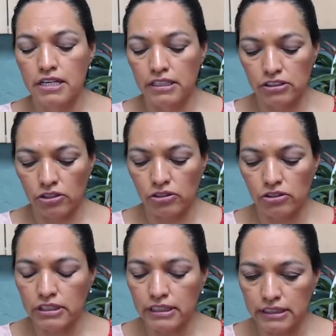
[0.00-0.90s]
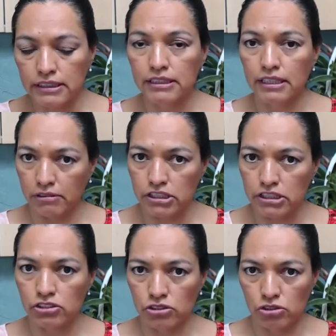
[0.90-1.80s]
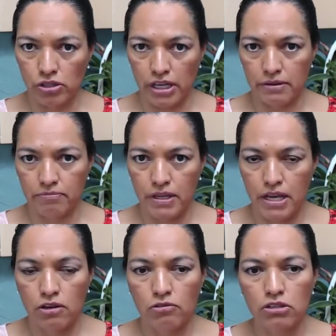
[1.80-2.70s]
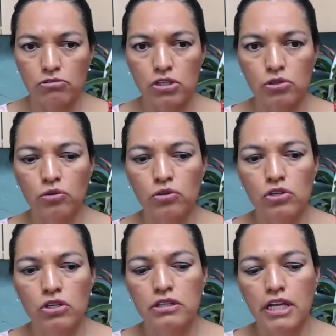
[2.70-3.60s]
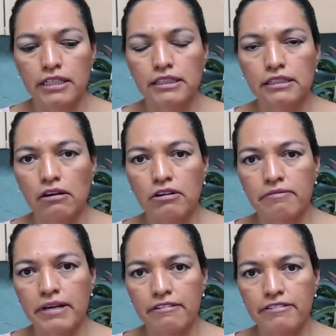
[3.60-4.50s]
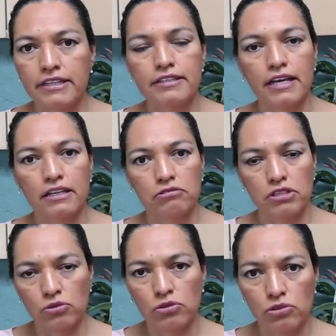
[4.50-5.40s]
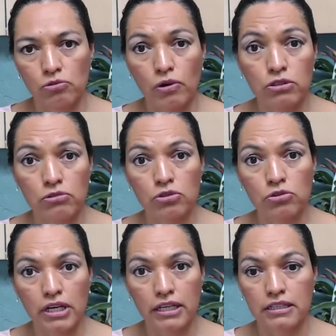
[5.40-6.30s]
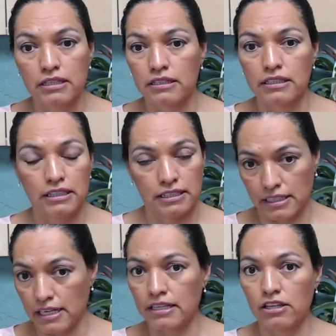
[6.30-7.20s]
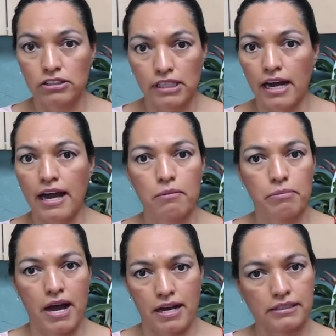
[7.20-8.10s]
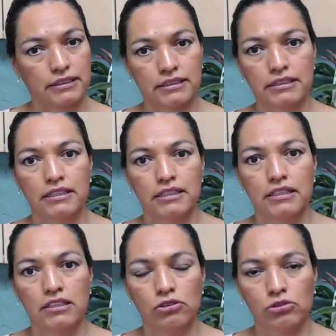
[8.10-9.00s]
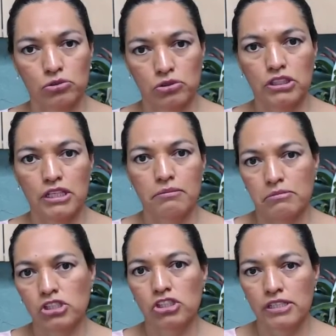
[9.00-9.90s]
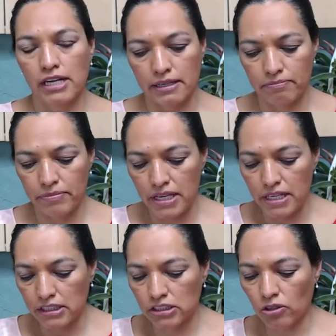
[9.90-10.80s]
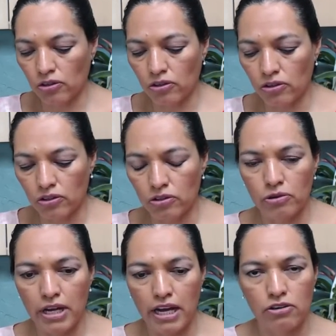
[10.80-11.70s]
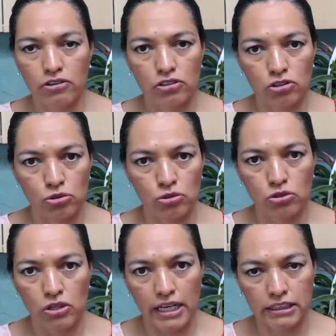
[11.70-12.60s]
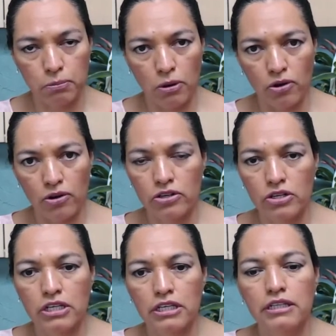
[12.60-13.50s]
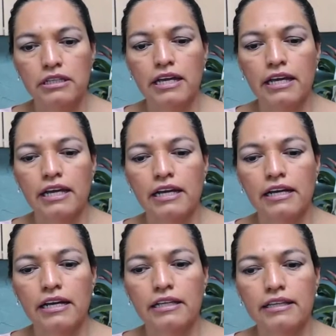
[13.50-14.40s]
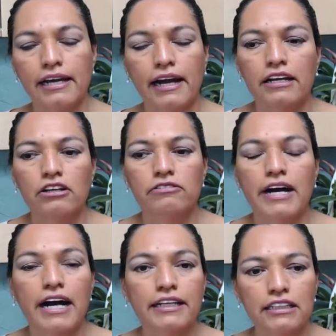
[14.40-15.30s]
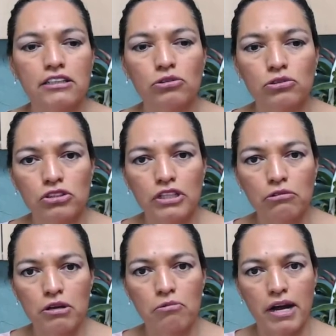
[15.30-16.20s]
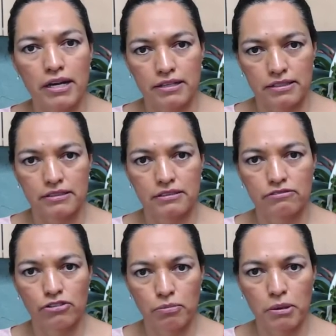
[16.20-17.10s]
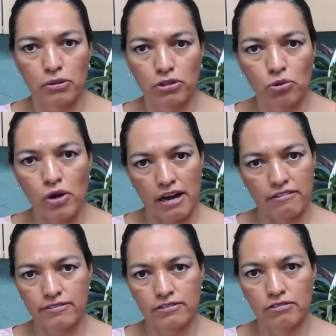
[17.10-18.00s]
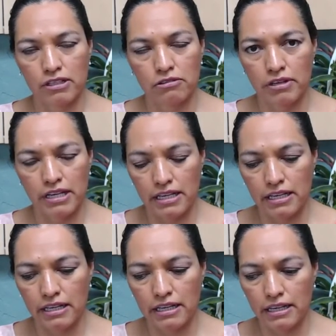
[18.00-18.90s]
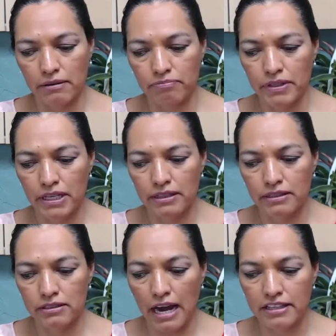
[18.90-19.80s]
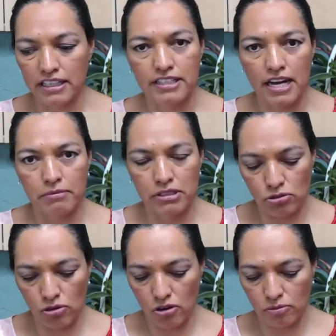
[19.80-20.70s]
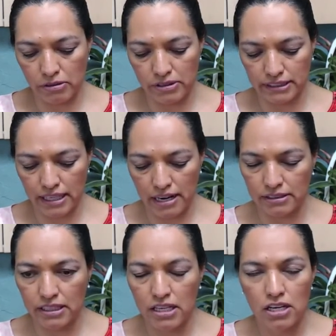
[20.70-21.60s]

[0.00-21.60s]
So this is the question today. What we do that is in our benefit, that we do what we do that it really doesn't help us to succeed emotionally. So we are going to explore the kind of attitudes that we want for people to have when we are determined to love ourselves.